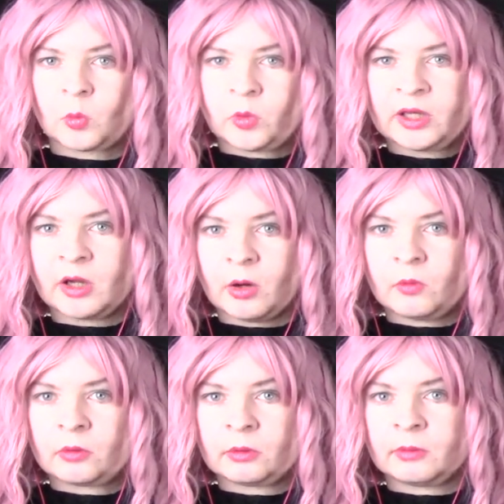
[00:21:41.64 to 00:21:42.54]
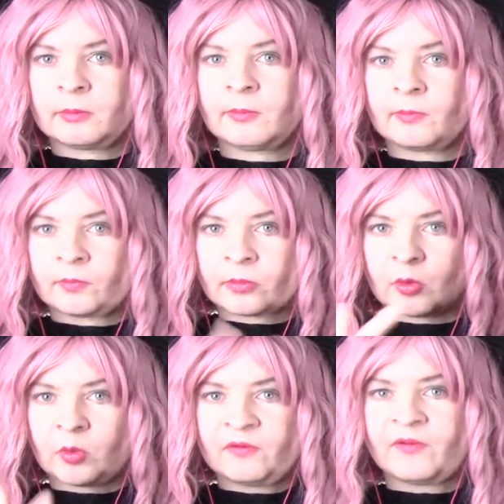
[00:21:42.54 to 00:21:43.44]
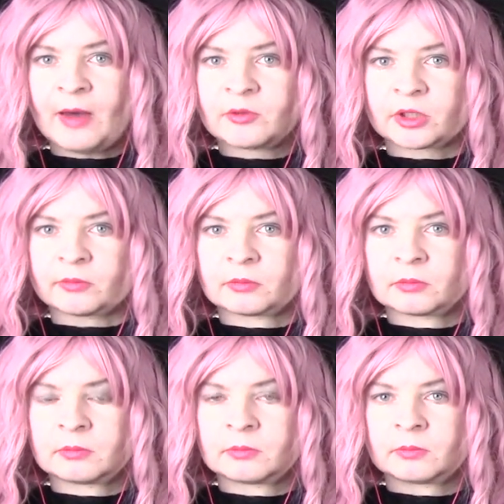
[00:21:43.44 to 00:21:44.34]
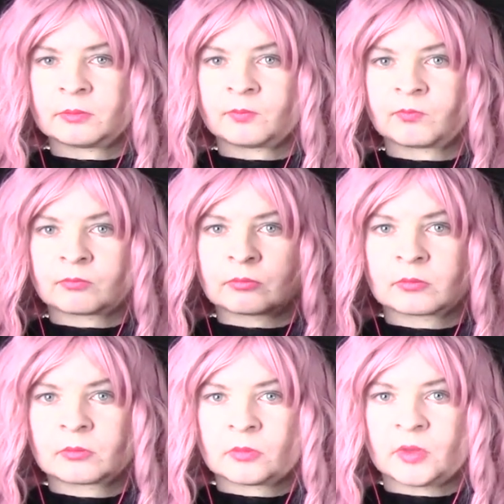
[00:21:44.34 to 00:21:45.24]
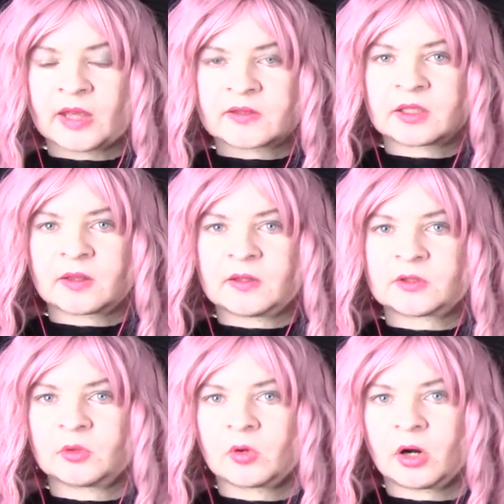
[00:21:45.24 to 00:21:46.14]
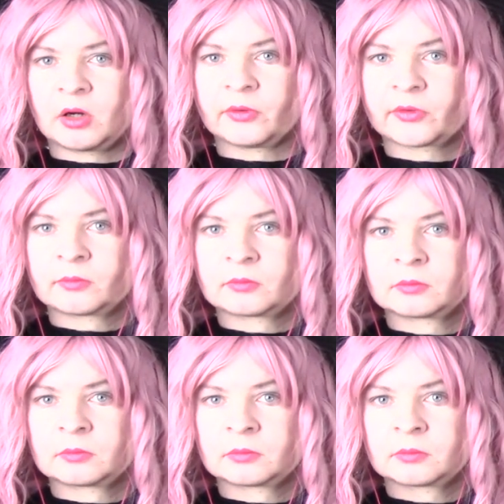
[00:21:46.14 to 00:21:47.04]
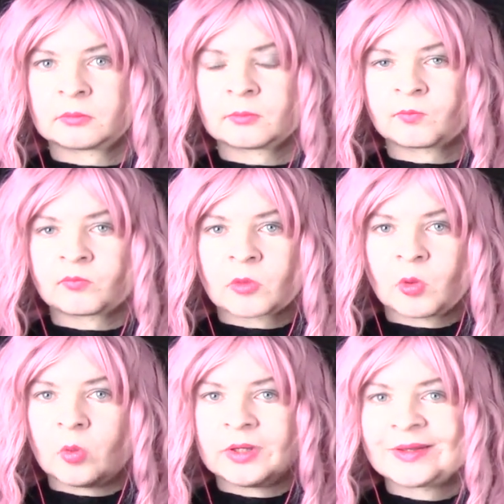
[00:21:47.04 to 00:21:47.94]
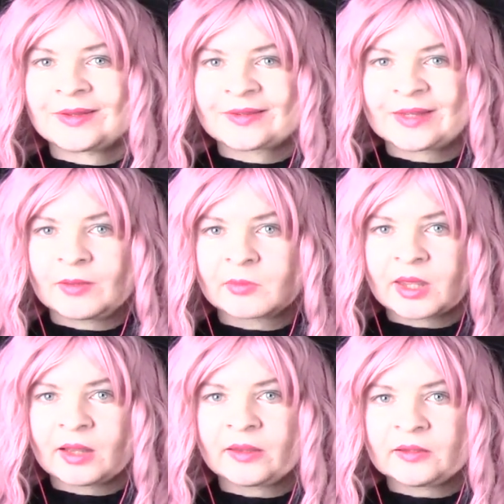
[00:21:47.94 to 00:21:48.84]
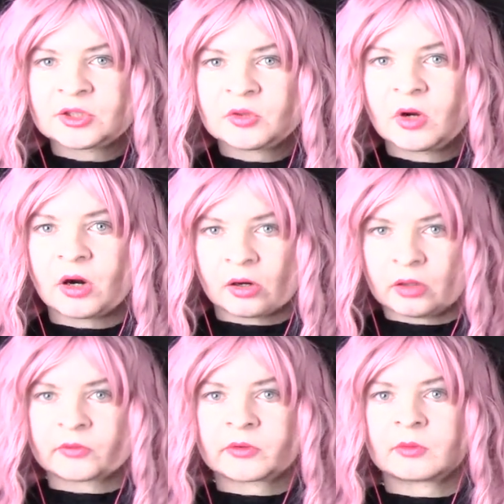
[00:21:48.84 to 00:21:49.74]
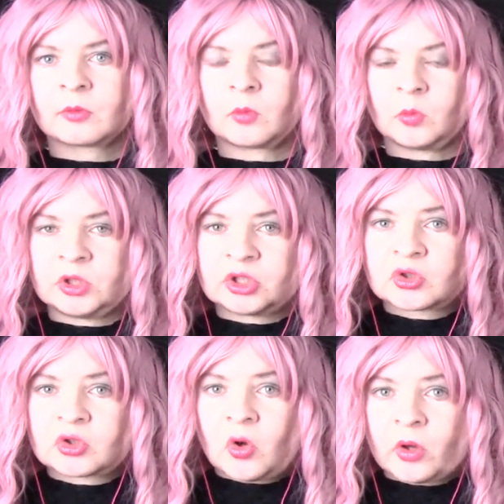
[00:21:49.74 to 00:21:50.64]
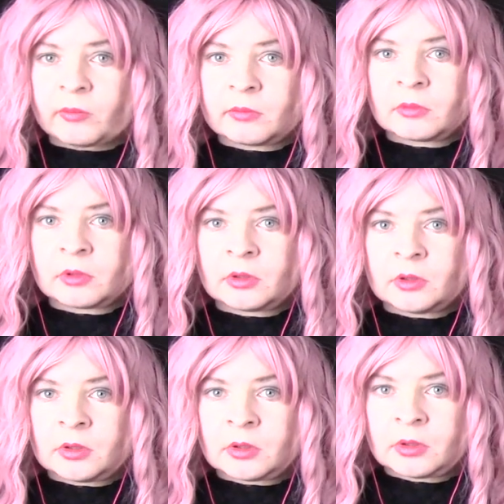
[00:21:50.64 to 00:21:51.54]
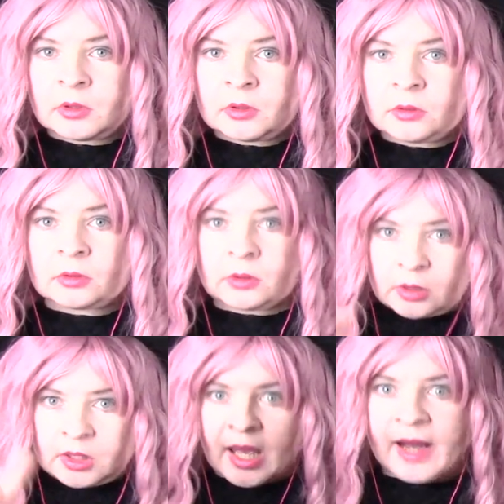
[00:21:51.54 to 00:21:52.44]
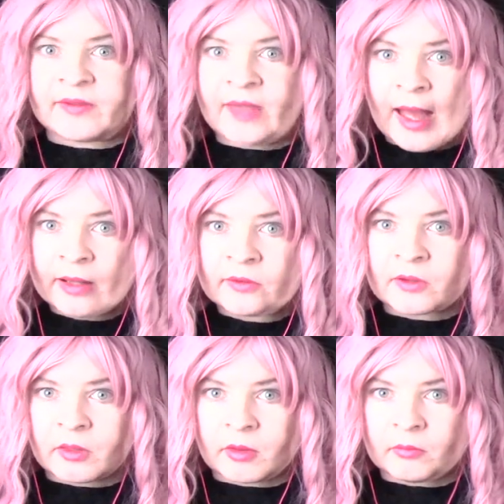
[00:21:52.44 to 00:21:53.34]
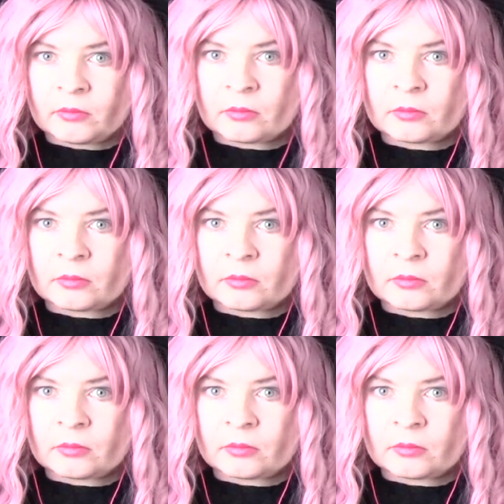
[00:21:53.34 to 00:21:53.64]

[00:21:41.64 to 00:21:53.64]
We know that we found him next to these two girls. We didn't see him kill these two girls. We just saw him. He had his hands on them.